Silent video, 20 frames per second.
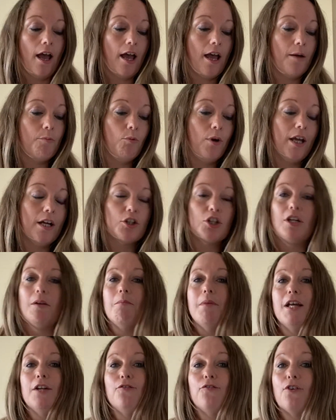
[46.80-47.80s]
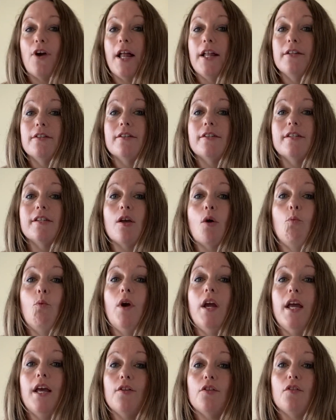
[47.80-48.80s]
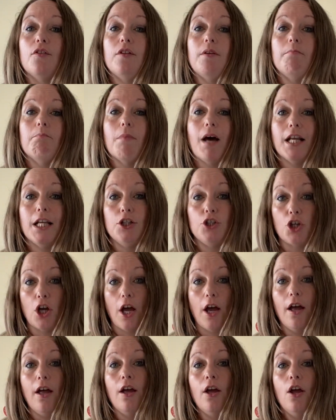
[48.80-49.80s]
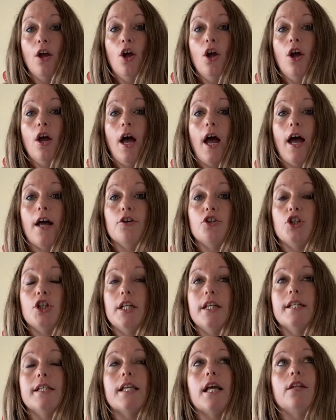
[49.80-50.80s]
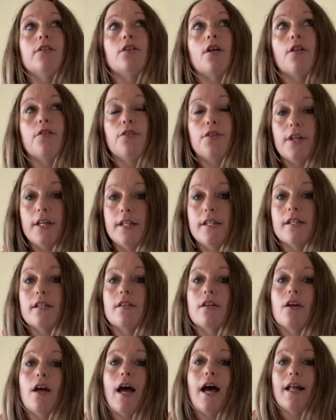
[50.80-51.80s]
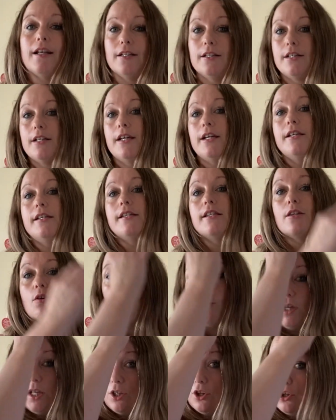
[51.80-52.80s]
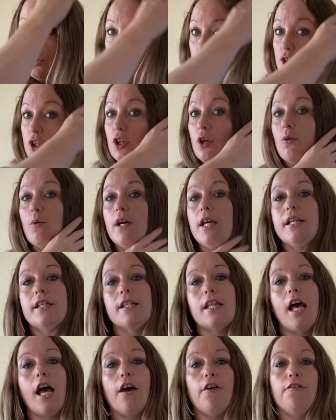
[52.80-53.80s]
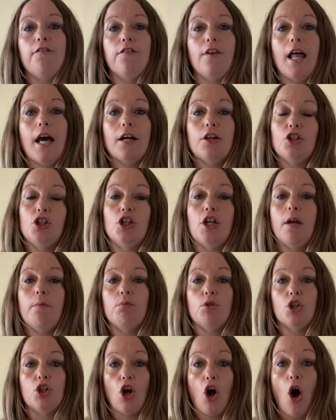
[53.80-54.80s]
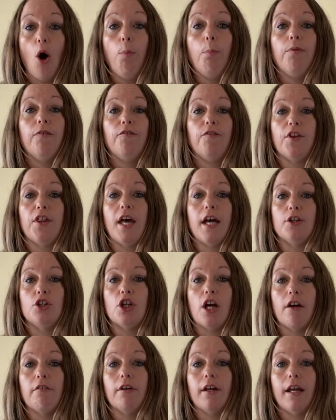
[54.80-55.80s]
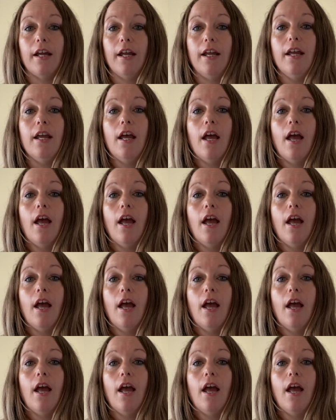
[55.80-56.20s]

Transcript: We actually made friends with the manager and she said that this Andy's that we go to is their flagship shop for their charity.